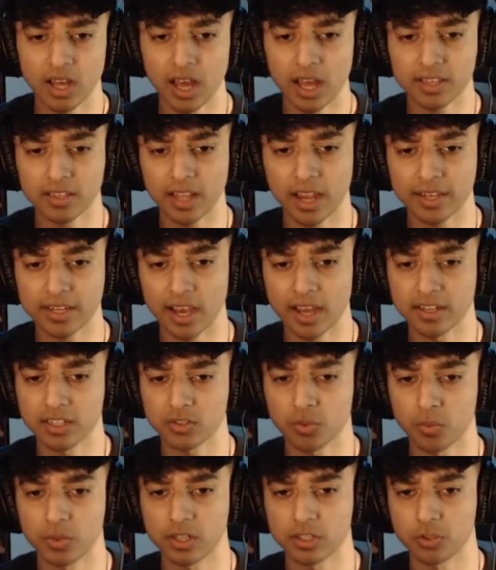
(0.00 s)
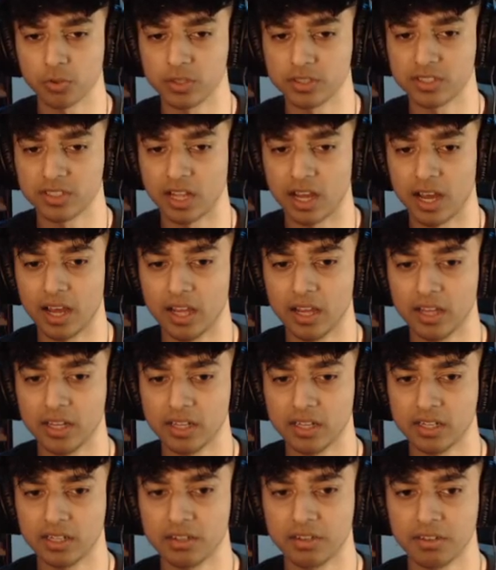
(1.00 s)
I kind of don't want to twist that.
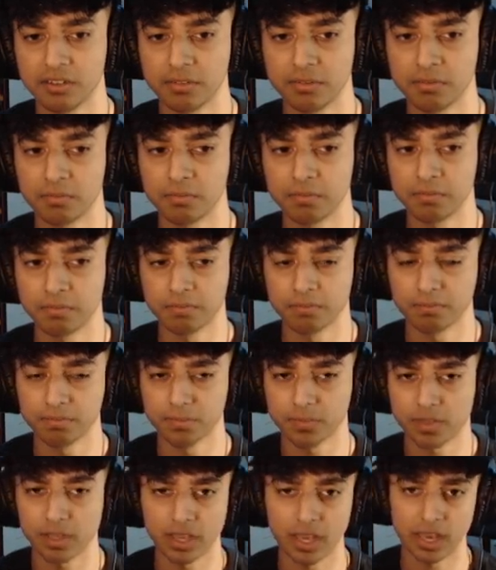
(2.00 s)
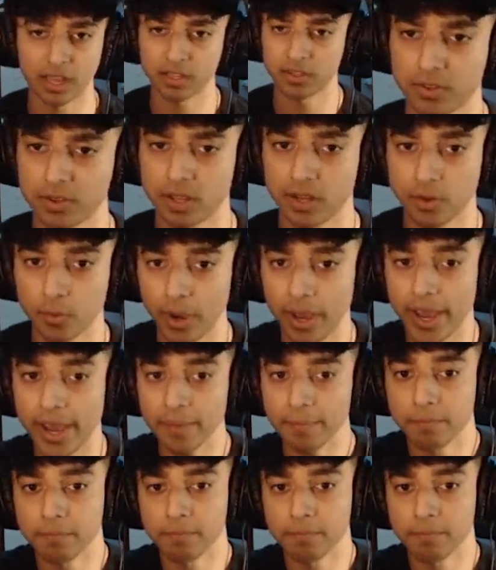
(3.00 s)
Okay, I'll do it anyway!